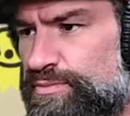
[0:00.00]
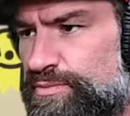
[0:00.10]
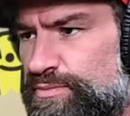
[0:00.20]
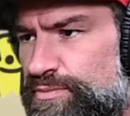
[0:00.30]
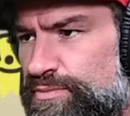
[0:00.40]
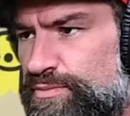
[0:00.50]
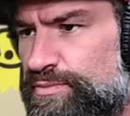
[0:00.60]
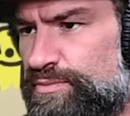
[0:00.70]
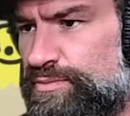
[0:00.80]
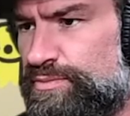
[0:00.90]

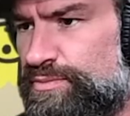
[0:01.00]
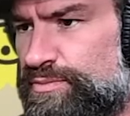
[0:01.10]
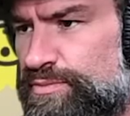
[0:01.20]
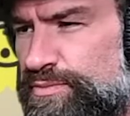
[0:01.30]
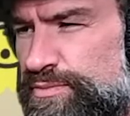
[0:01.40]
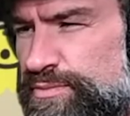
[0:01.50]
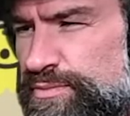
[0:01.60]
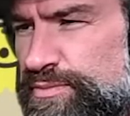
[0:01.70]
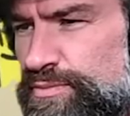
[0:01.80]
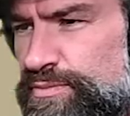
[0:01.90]

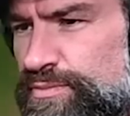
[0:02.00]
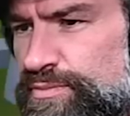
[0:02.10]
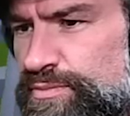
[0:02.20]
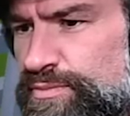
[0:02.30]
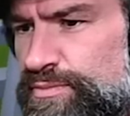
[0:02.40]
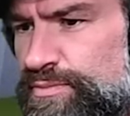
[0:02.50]
This person isn't speaking.